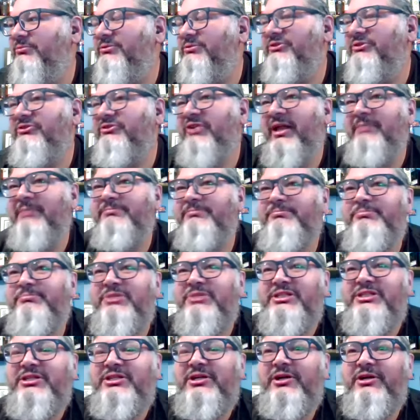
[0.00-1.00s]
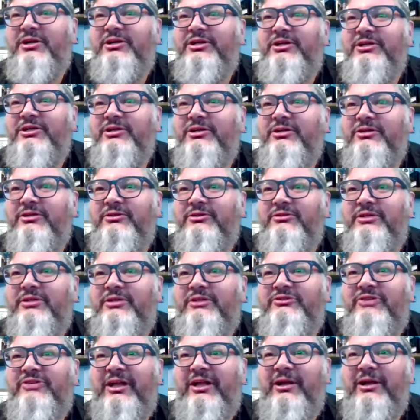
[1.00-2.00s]
what's that material?
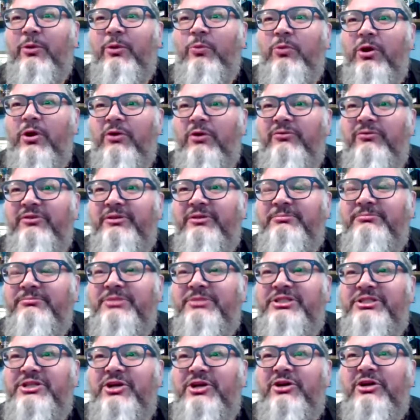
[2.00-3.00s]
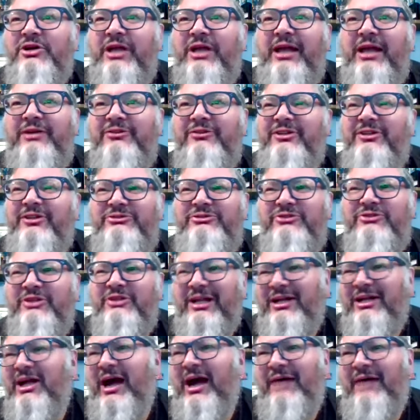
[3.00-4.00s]
It's like a woven material, kind of these like
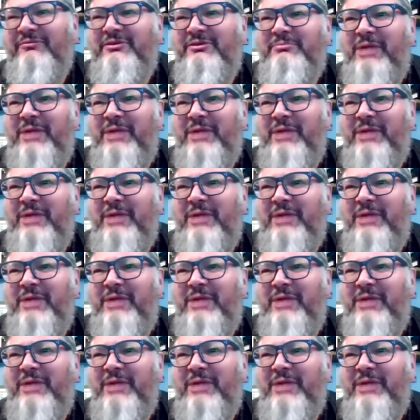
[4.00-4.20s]
coffee